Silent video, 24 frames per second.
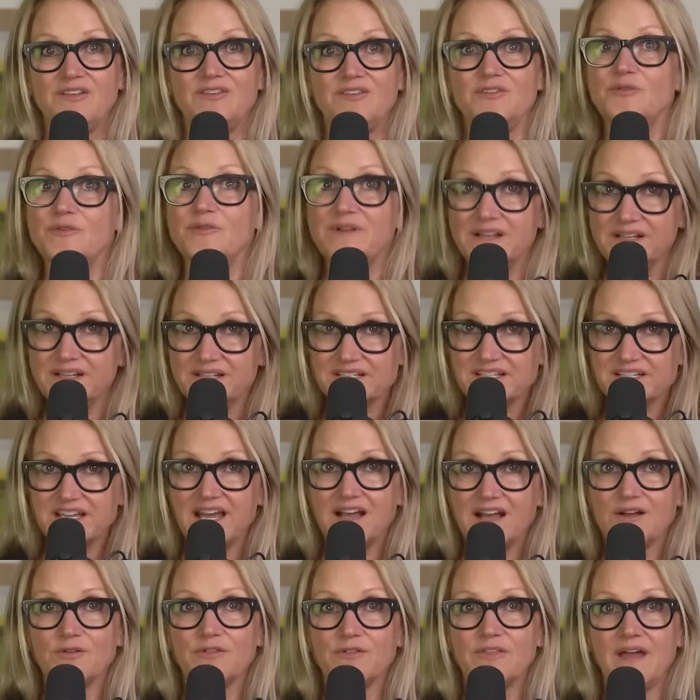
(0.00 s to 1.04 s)
You need to
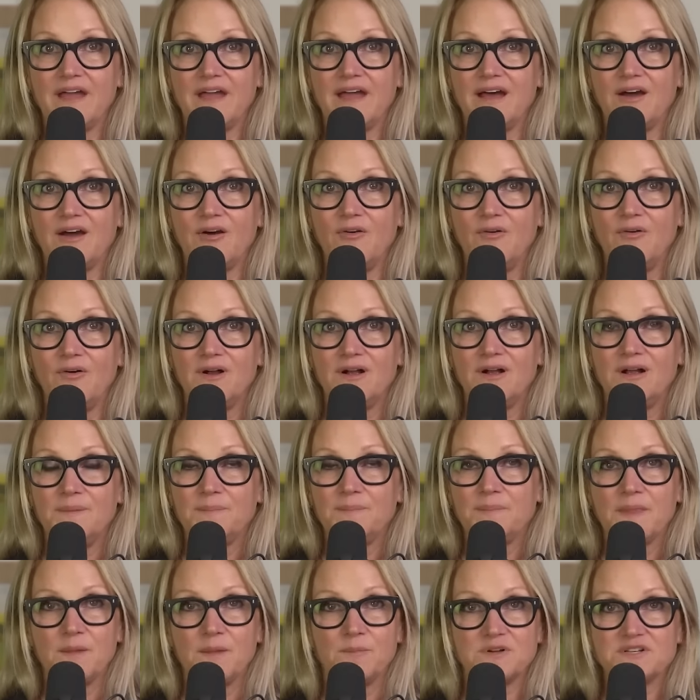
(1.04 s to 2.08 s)
tackle the how,
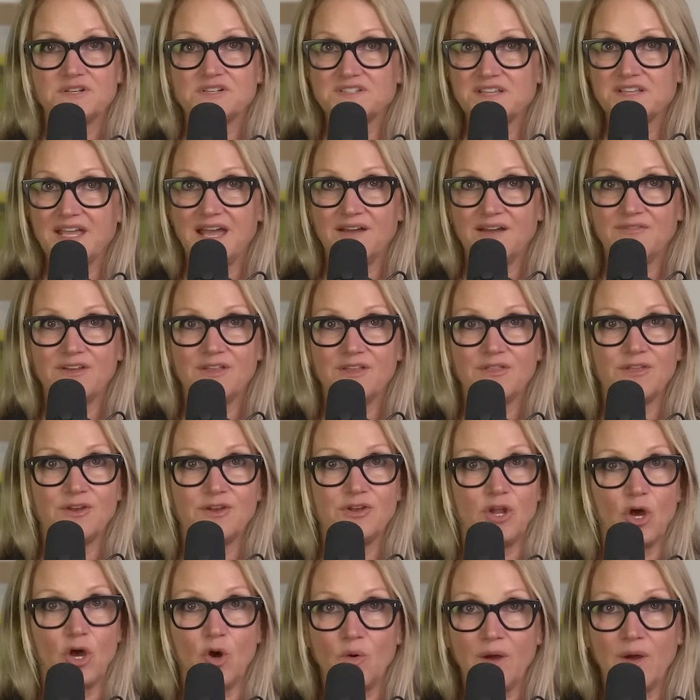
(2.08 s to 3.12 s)
which is having the
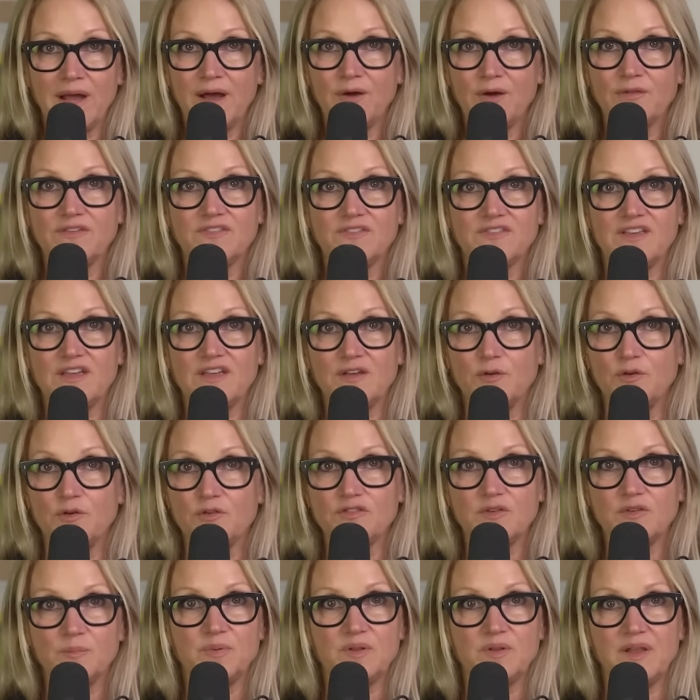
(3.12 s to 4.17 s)
know-how, the
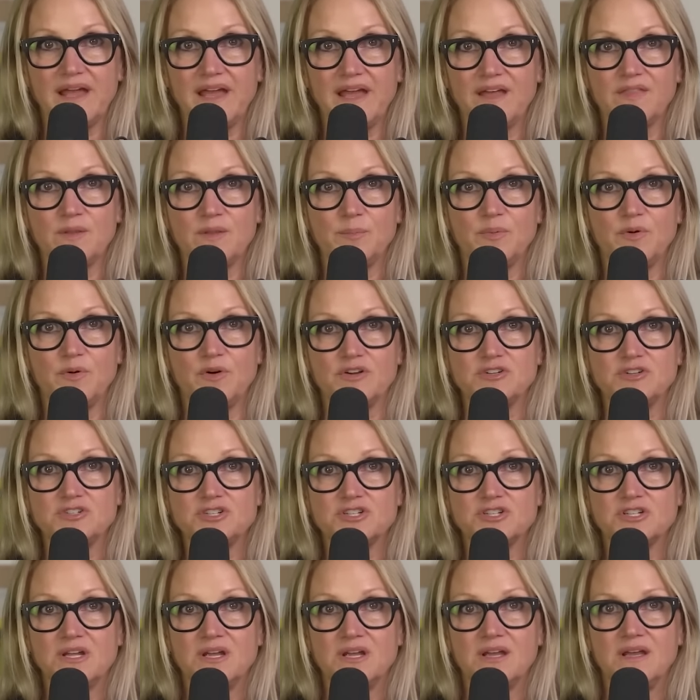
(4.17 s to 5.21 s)
skills, the plan, the
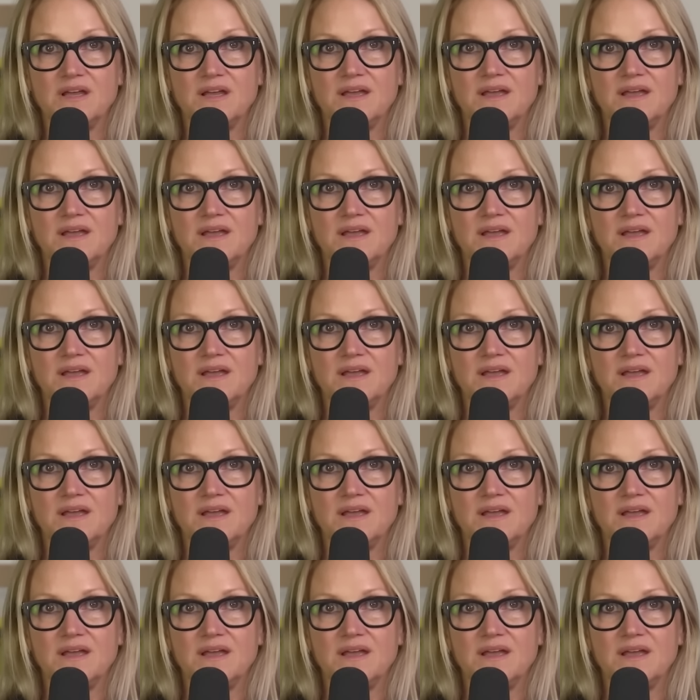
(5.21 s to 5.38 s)
push,